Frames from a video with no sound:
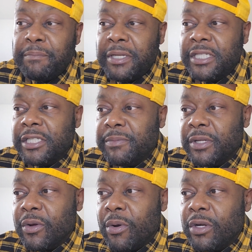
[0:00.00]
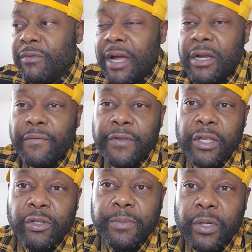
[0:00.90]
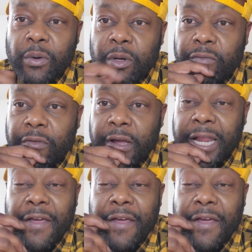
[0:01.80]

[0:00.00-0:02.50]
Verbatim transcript: a picture's been going around, a video's been going around.